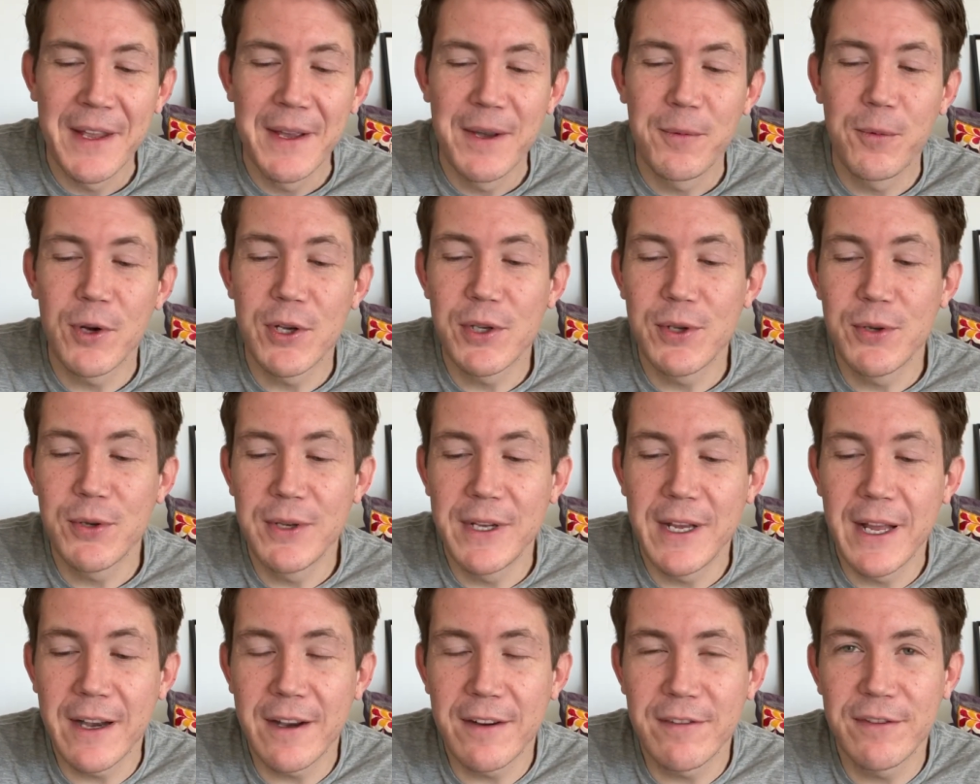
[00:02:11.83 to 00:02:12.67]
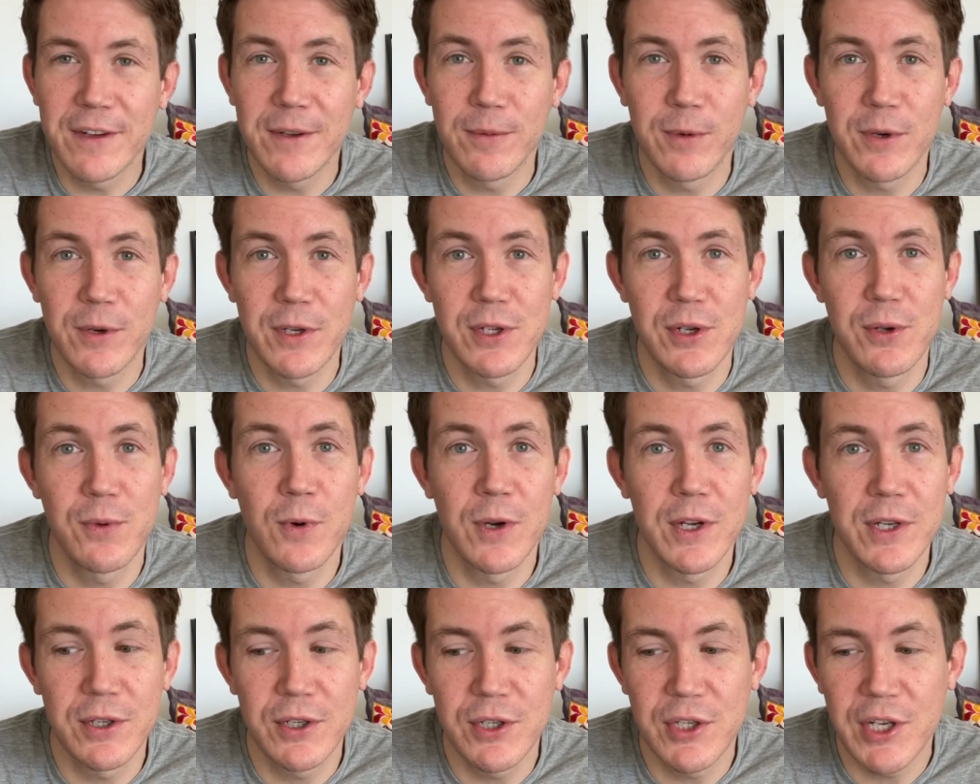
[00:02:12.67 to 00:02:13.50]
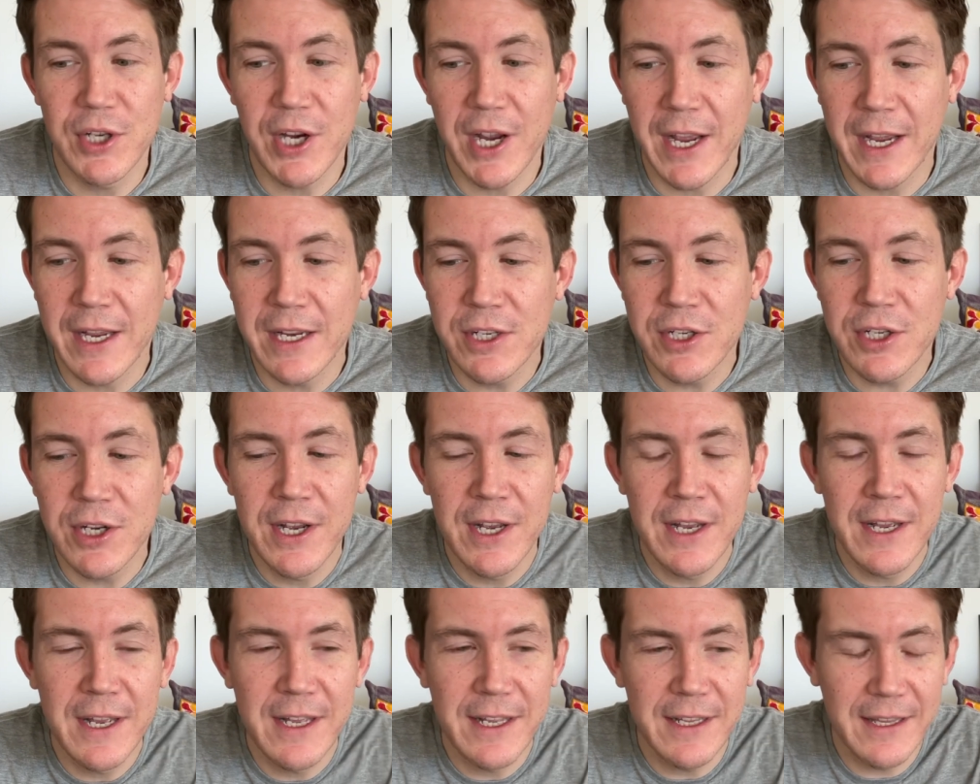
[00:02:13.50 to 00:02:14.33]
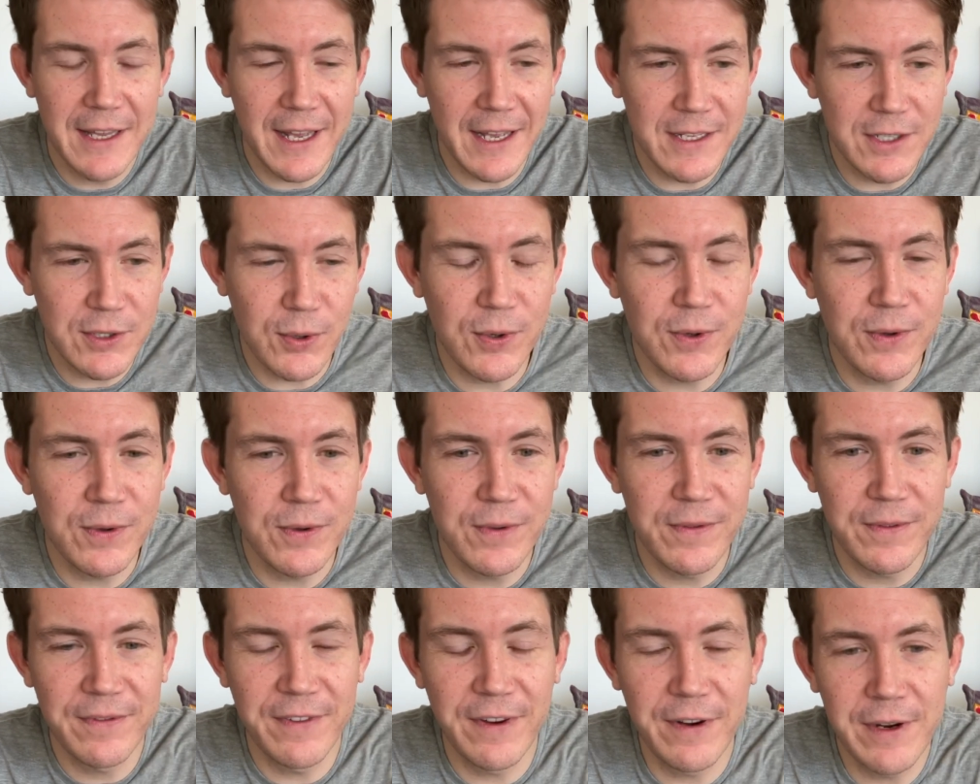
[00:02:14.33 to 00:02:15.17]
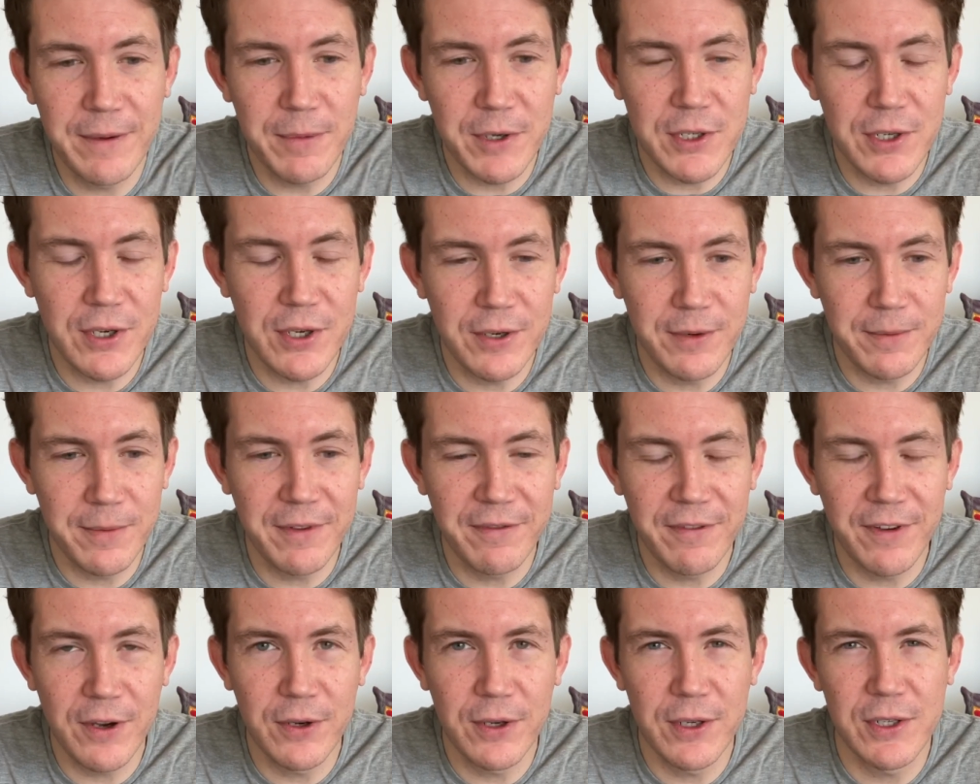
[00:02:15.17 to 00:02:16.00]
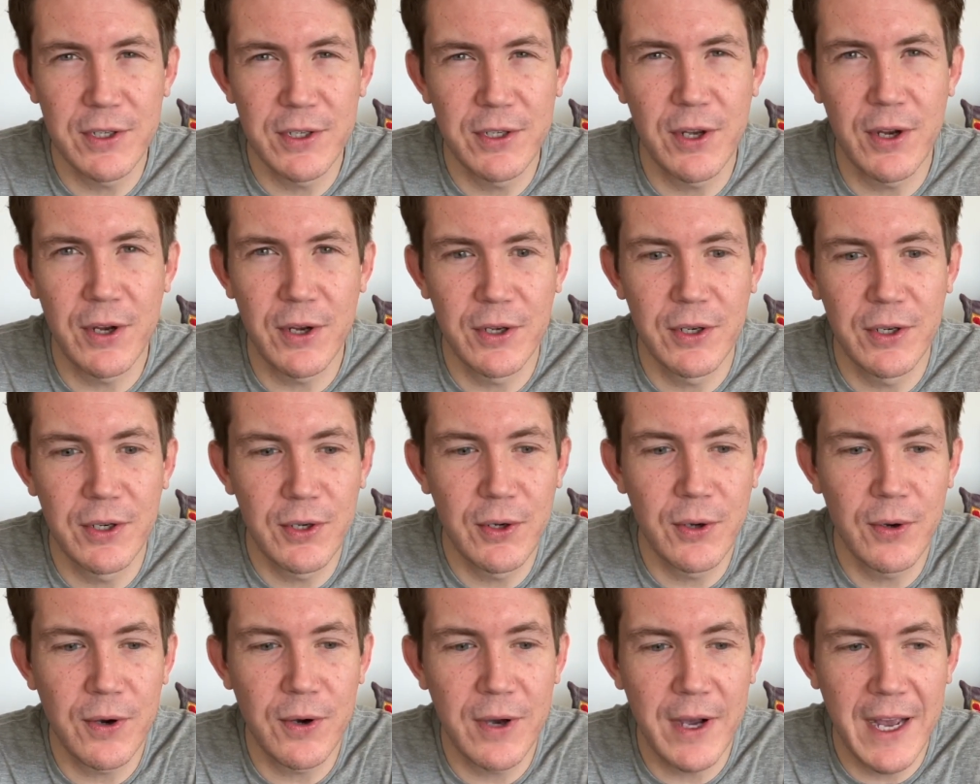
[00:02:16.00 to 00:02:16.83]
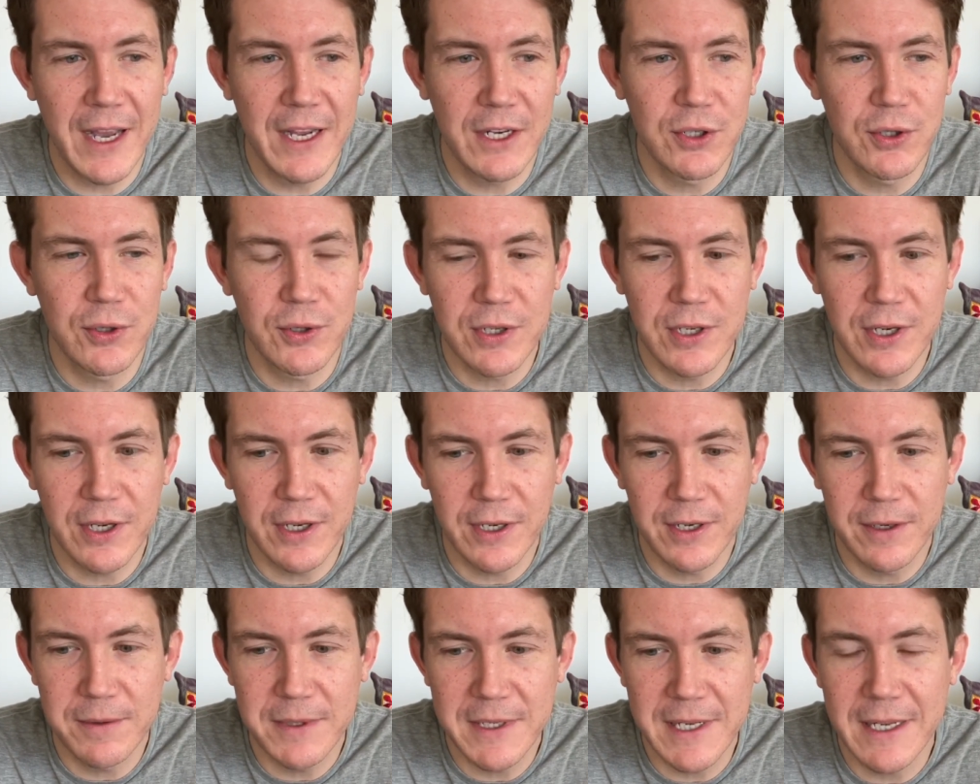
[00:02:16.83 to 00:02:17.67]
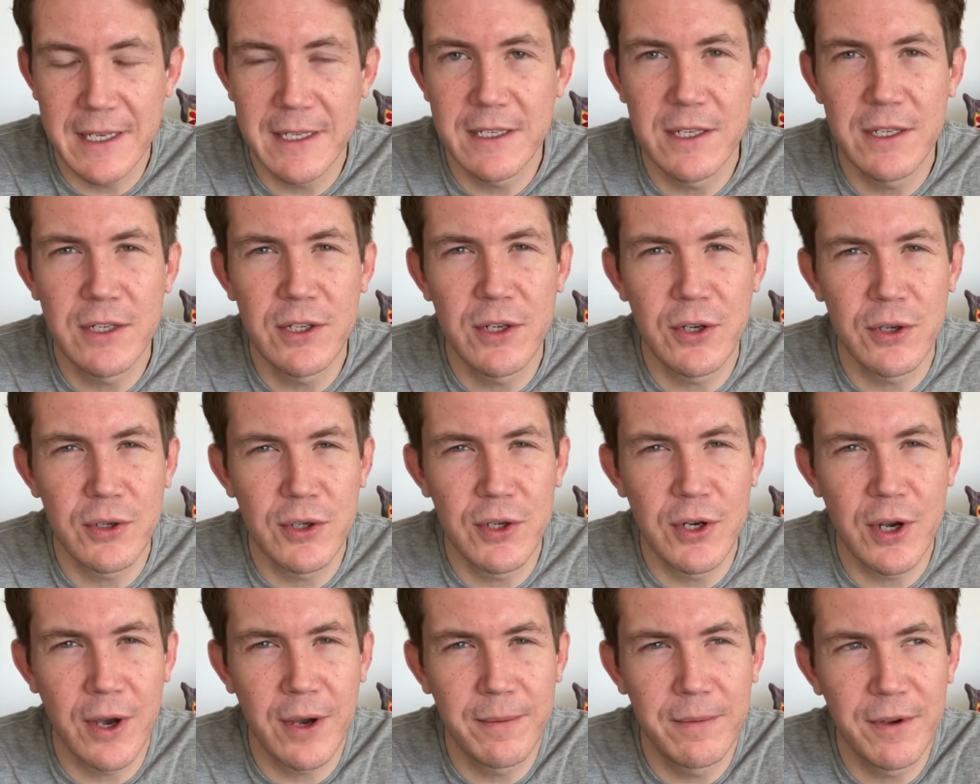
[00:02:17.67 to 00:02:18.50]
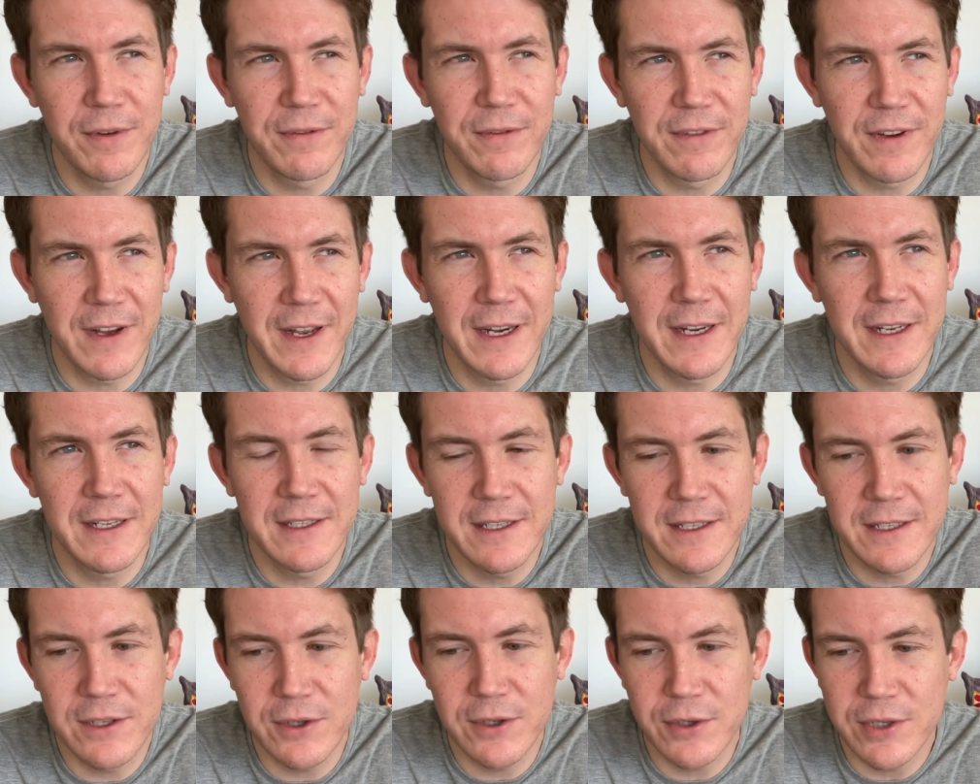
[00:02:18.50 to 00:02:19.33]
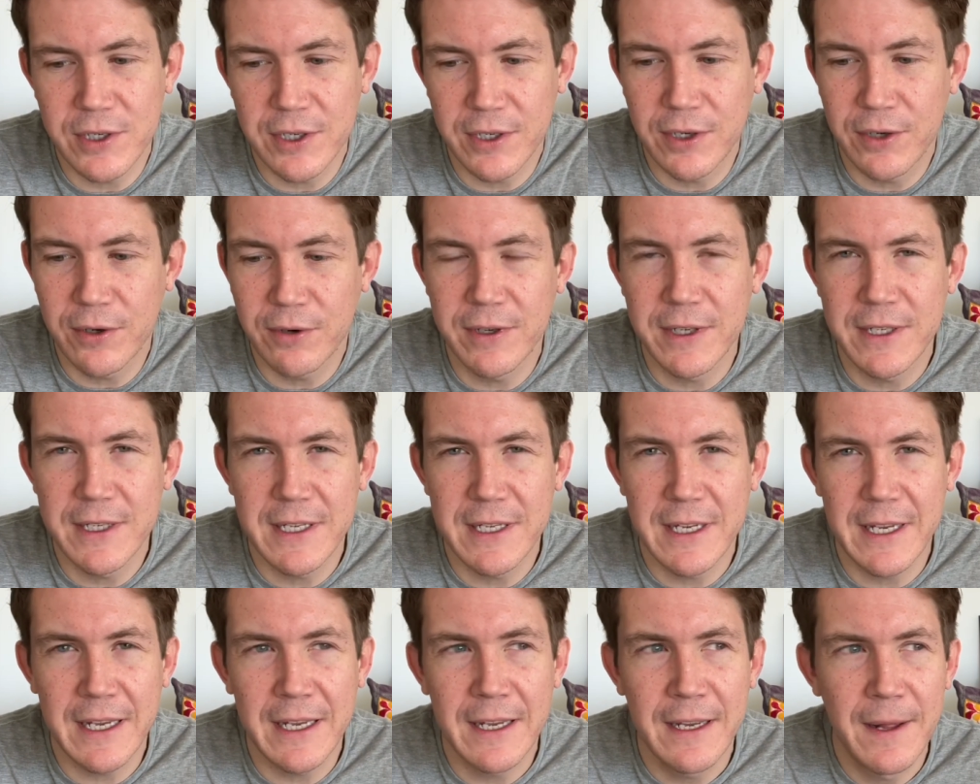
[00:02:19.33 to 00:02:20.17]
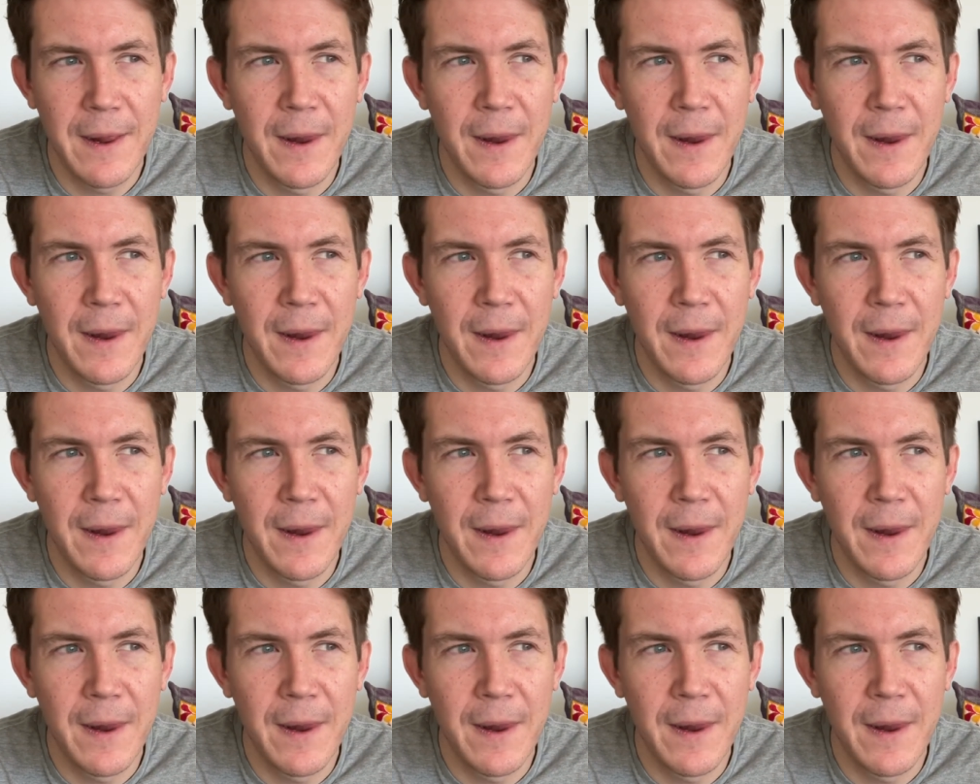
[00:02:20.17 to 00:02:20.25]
what you love and what you want to change, that's all very much going to be focused on your actual circumstances, your job, your finances, your security,